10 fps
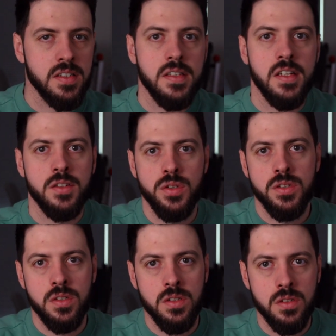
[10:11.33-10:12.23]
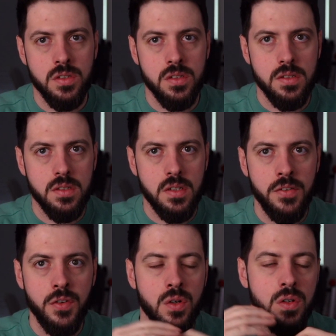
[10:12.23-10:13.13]
is that you need to,
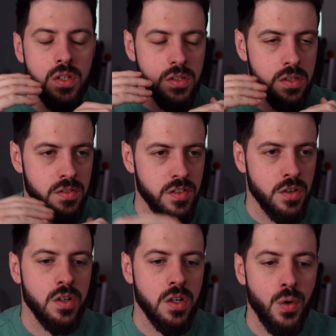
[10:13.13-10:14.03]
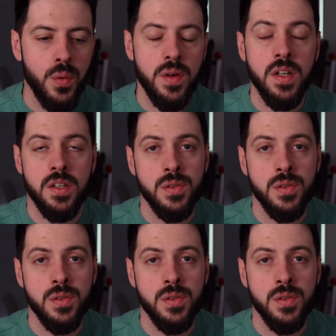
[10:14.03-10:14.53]
if you're going to go with it,